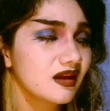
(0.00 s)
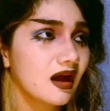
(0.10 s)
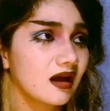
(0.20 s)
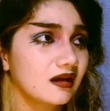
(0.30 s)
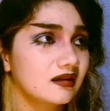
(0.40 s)

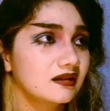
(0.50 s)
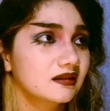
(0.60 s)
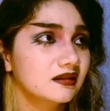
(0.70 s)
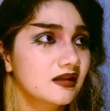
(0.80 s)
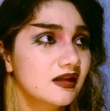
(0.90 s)

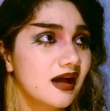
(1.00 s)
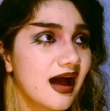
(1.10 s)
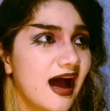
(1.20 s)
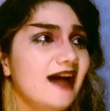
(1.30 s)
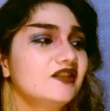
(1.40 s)
I
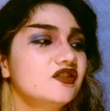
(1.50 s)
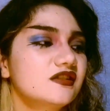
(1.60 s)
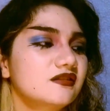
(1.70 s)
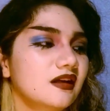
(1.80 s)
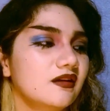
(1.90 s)
had
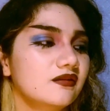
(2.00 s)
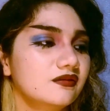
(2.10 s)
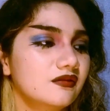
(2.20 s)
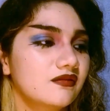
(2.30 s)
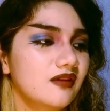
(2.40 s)
just a
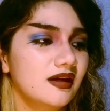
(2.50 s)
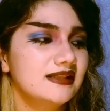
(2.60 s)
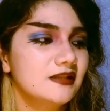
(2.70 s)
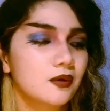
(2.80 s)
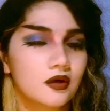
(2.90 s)
very
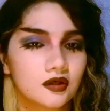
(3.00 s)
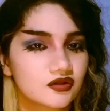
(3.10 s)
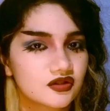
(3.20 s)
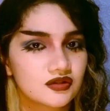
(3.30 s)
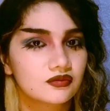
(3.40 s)
deep
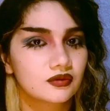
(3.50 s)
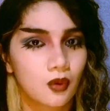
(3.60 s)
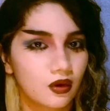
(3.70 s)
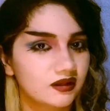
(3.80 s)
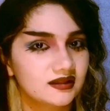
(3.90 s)
urge to
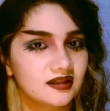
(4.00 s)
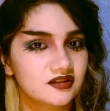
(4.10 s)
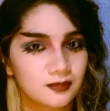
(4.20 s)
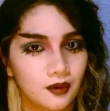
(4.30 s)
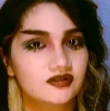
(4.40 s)
record it and
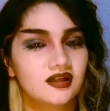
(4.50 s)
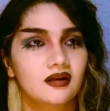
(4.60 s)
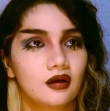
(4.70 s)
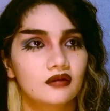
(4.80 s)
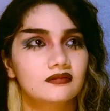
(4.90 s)
to post it
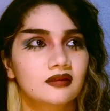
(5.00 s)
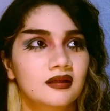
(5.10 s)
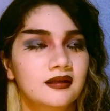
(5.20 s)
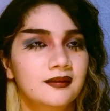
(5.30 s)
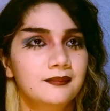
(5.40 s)
on
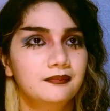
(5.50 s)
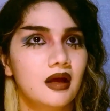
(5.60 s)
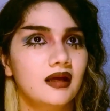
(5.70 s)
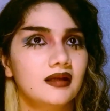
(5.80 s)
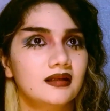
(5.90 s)

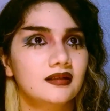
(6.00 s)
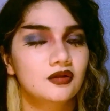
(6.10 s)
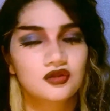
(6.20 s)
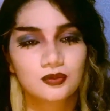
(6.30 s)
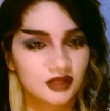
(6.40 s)
my
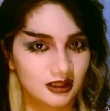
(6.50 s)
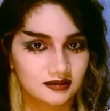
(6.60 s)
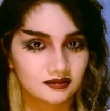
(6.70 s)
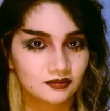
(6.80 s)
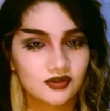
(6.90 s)
YouTube
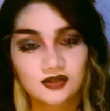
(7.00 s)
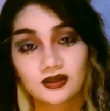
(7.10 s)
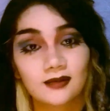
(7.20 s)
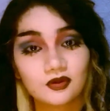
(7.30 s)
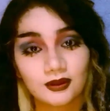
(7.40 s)
channel, which is
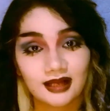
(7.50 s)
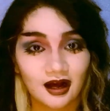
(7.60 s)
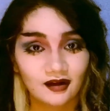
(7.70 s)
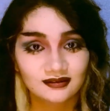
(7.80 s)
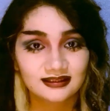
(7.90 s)
what I'm doing
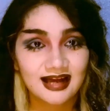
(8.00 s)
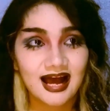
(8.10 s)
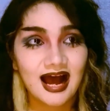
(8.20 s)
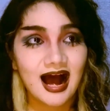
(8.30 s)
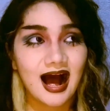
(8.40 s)
now.
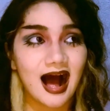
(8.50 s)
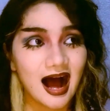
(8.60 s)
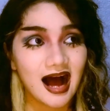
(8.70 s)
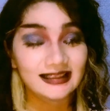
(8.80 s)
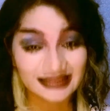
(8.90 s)

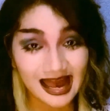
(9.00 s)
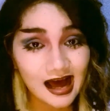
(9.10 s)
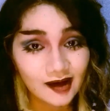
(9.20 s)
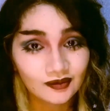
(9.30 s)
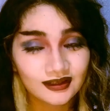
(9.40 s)

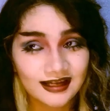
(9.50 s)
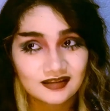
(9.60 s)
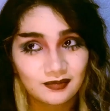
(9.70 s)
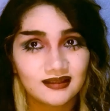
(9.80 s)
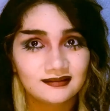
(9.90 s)
Now,
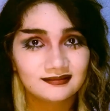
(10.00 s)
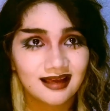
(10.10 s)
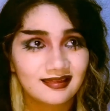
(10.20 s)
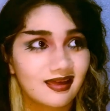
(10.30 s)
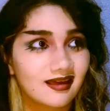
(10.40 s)
it's been,
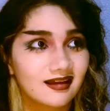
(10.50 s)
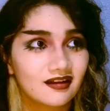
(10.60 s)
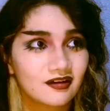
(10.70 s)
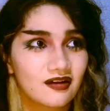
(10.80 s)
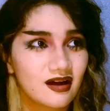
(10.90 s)
I think,
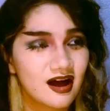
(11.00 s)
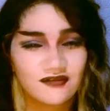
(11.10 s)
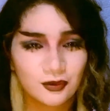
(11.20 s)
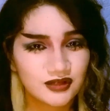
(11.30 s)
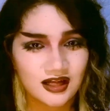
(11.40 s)
a
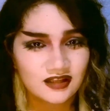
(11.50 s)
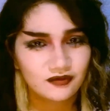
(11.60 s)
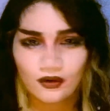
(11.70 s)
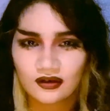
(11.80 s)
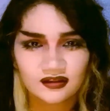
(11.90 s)
few days,
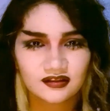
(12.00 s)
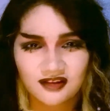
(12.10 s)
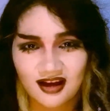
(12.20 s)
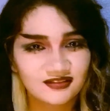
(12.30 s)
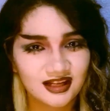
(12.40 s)
4 or
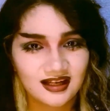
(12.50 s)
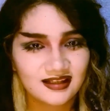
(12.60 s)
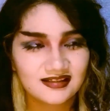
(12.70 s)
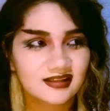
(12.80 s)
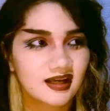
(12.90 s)
5
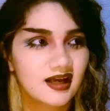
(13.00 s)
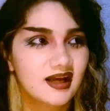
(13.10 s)
days